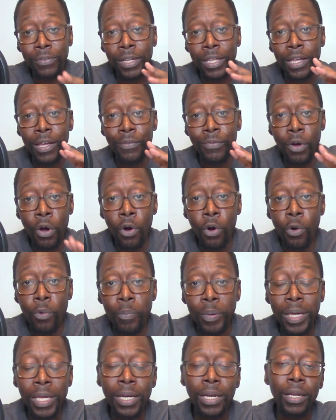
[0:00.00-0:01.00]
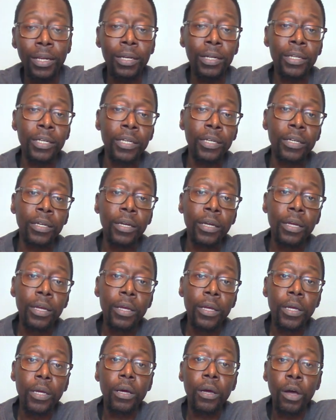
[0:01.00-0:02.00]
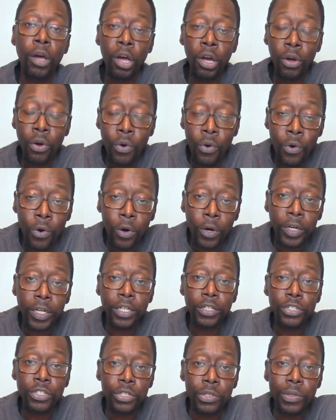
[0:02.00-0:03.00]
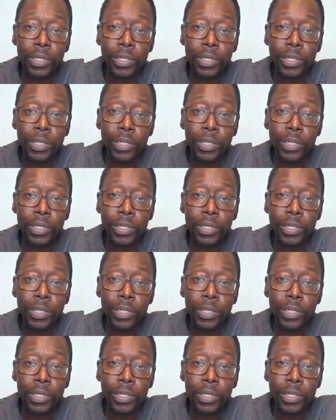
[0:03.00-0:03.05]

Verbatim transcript: Live obediently according to